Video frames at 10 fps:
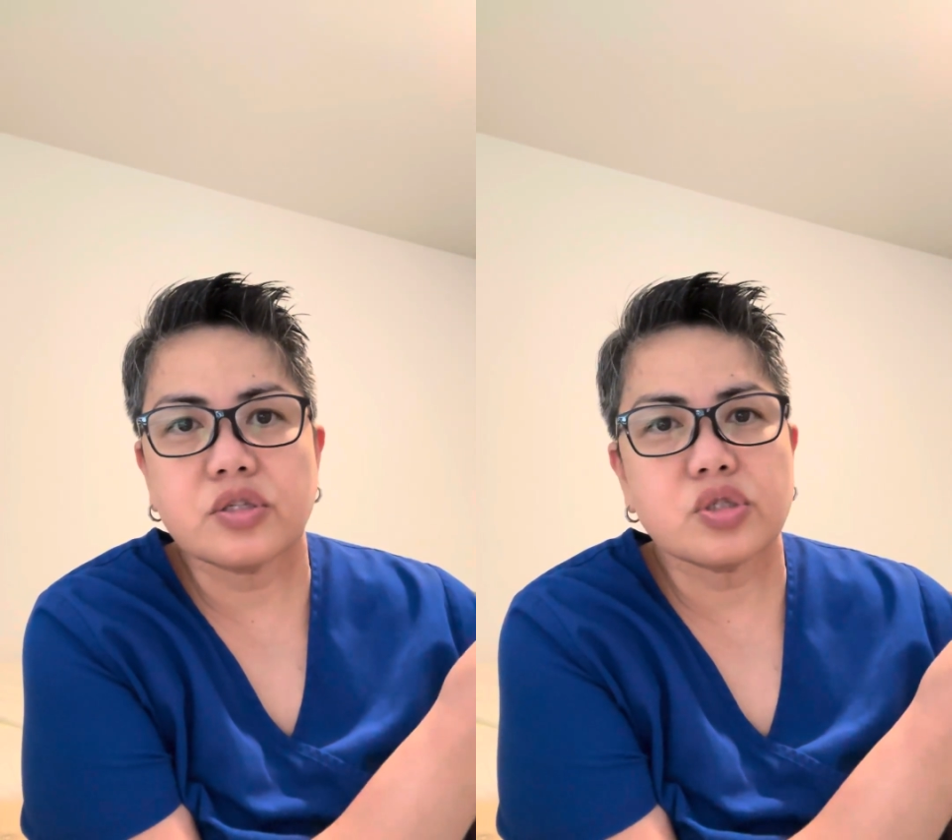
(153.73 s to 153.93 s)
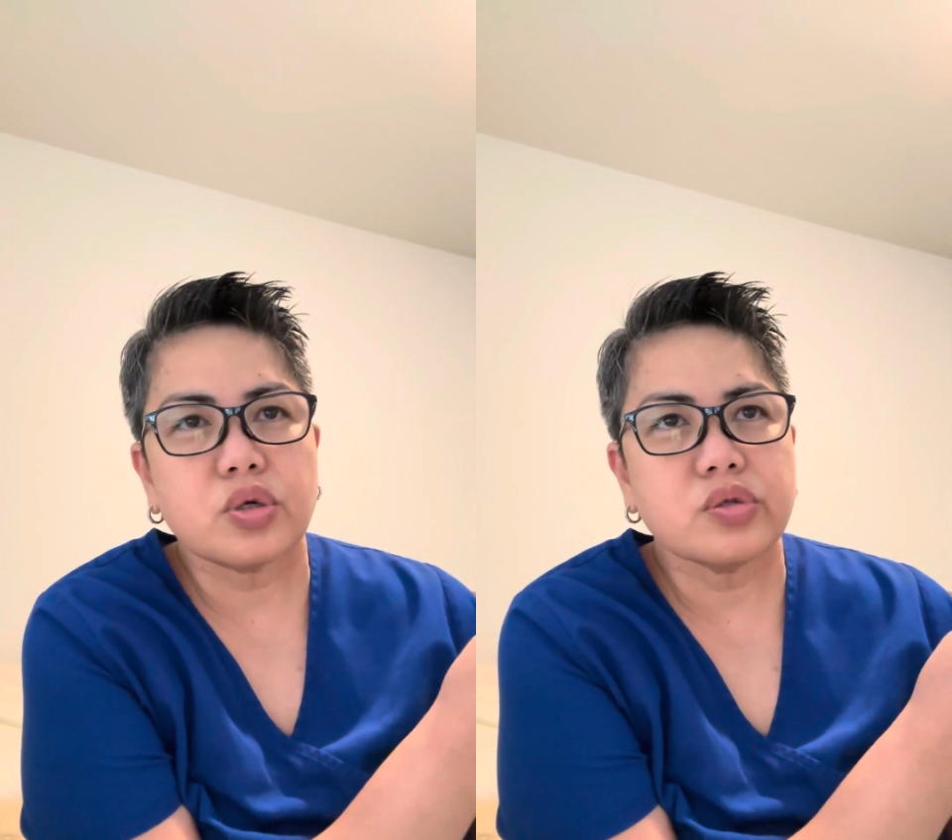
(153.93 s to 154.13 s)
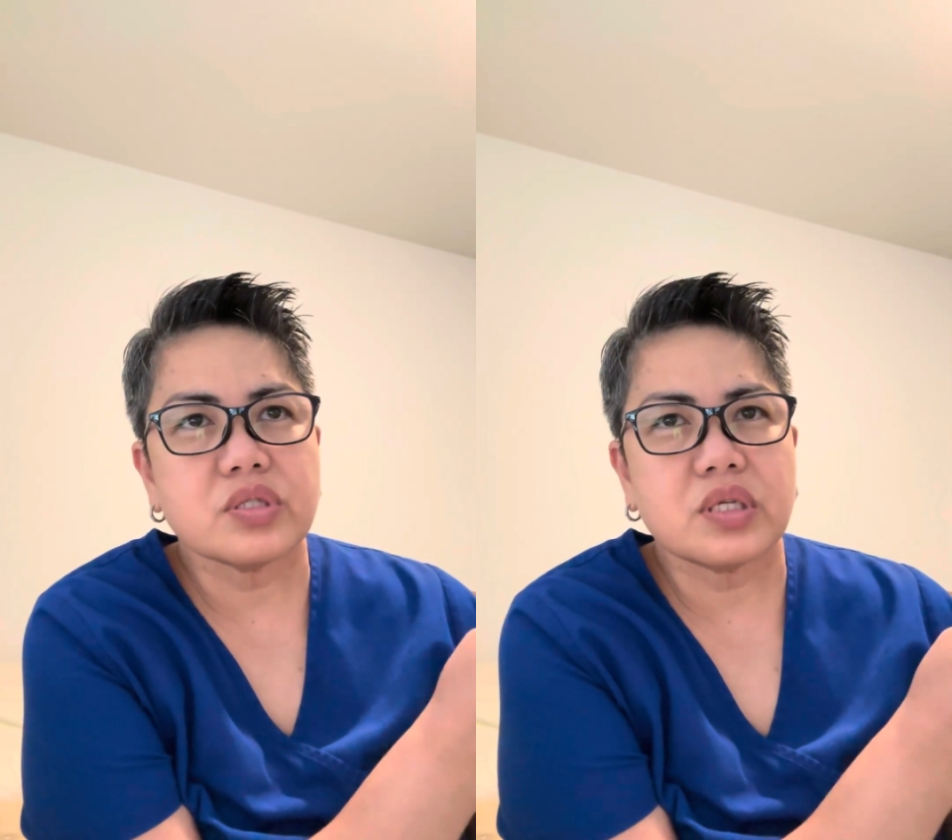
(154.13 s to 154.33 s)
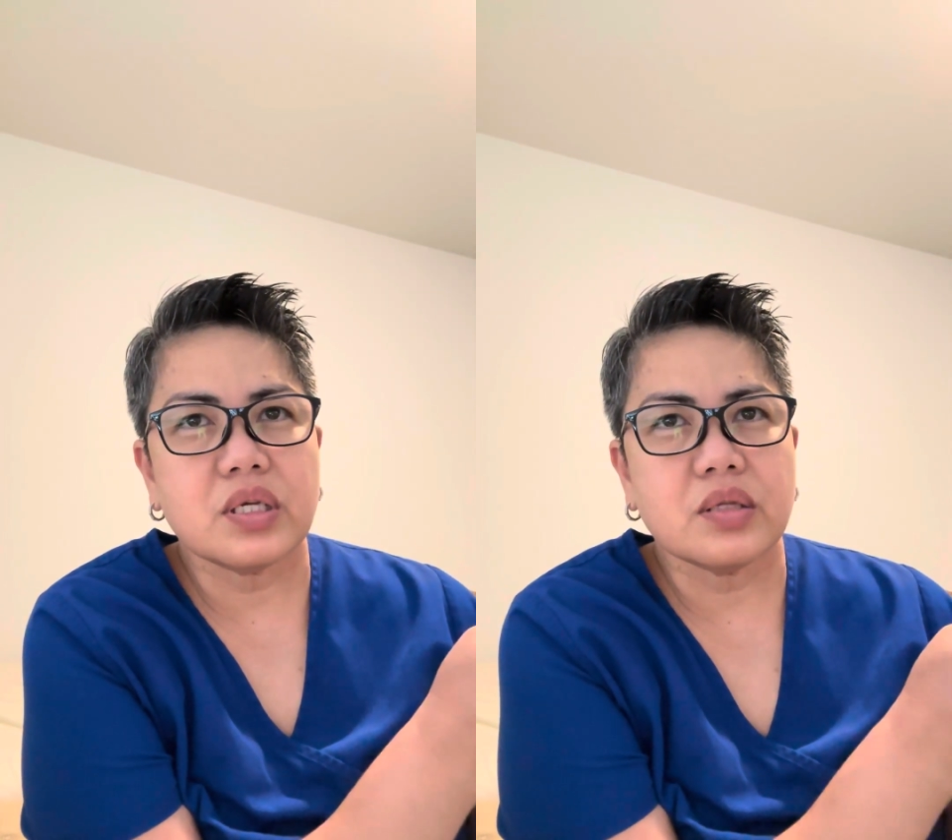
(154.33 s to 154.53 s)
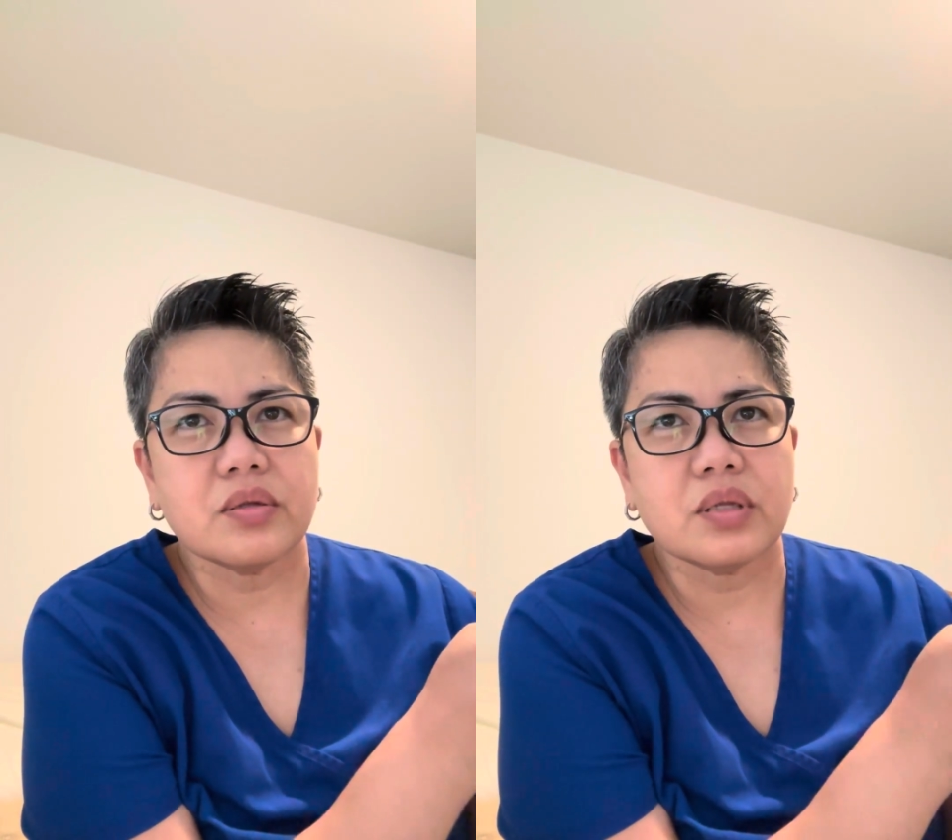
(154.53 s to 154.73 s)

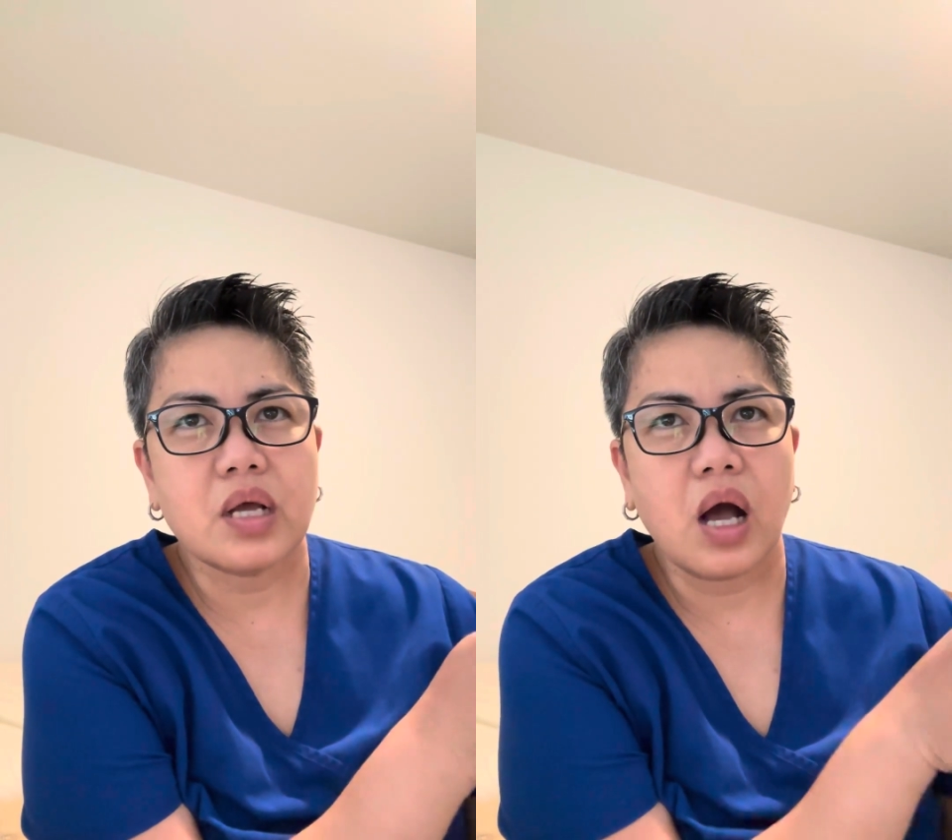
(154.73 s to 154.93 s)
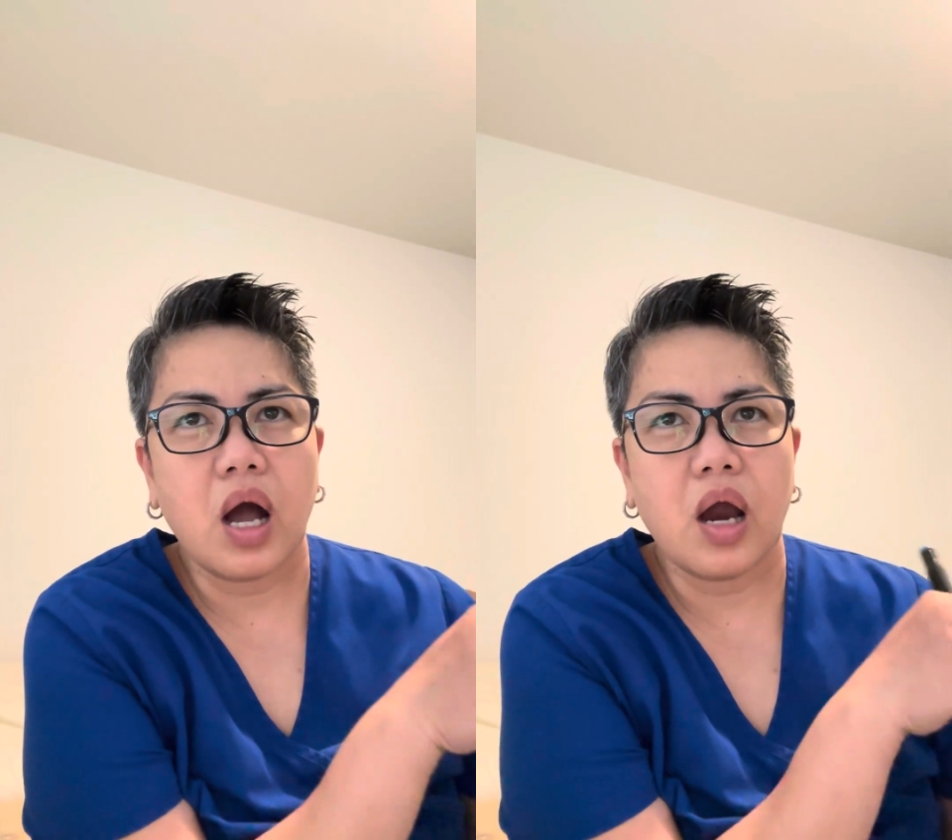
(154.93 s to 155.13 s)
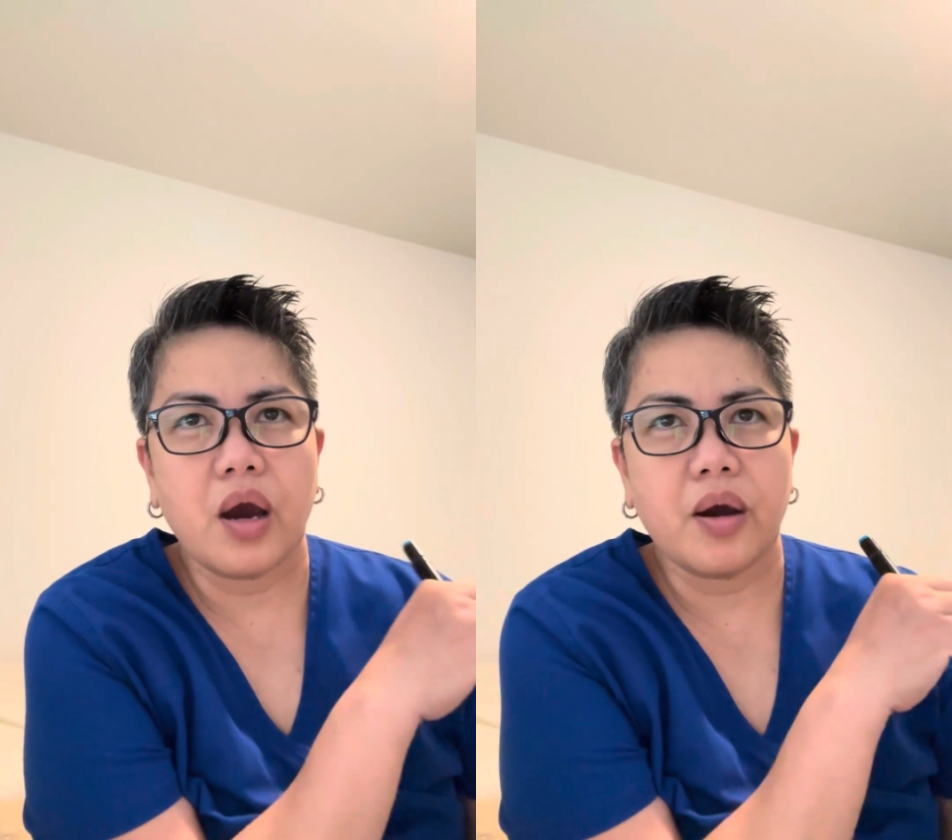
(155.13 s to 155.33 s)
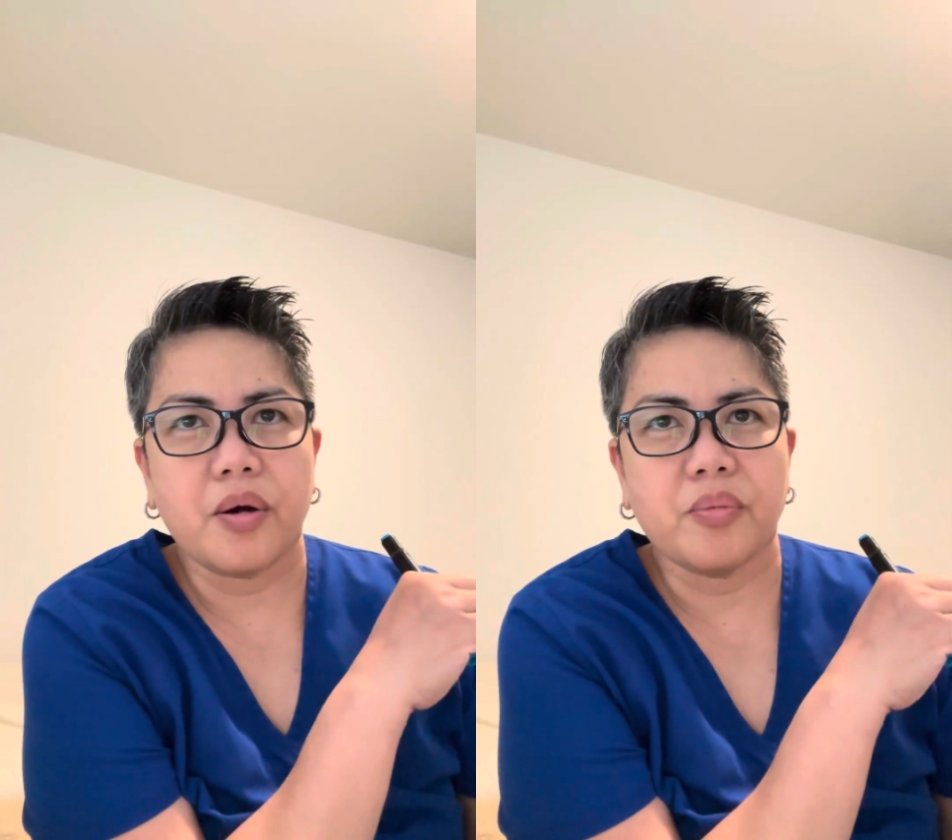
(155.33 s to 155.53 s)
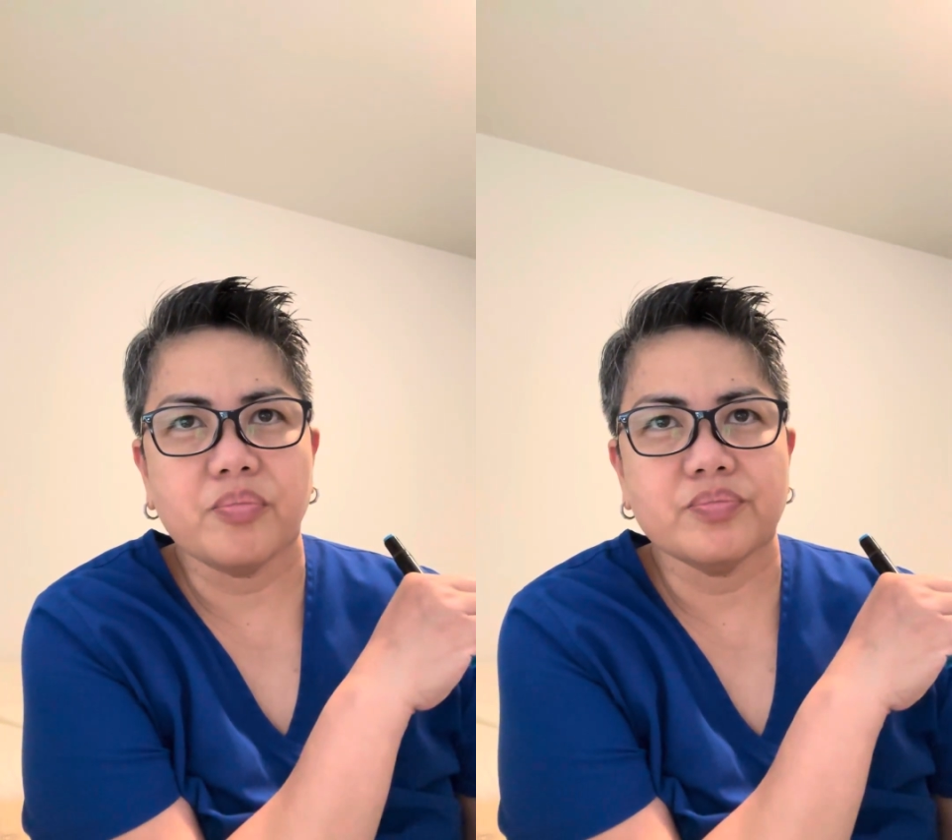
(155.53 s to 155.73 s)
chosen
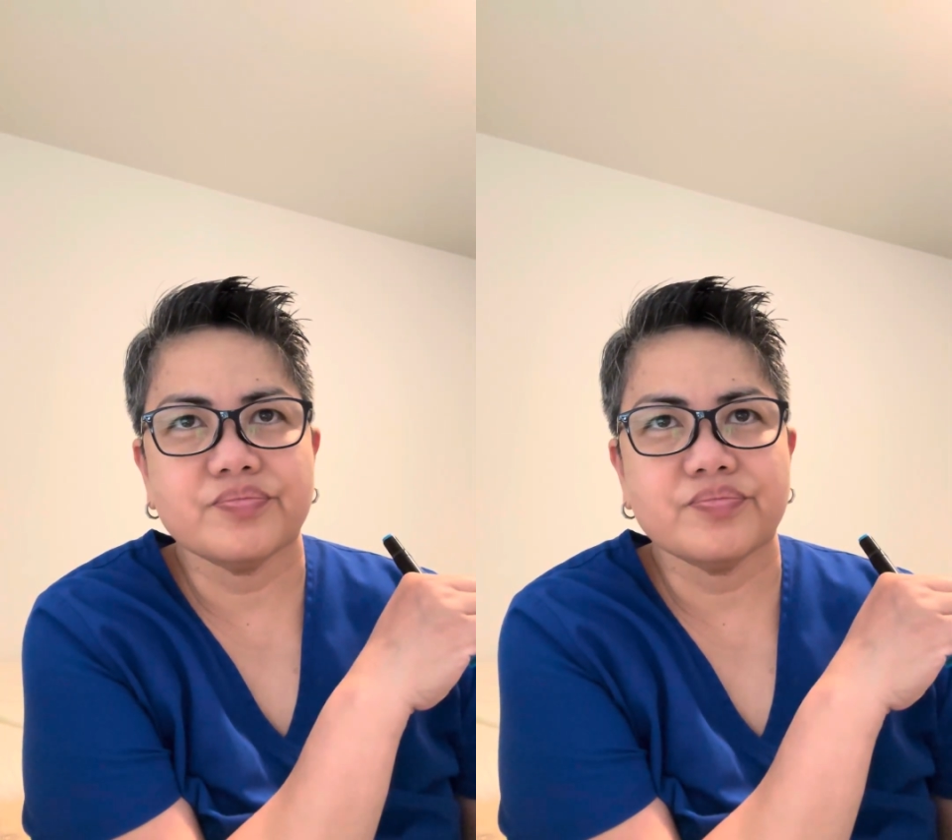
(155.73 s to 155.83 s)
are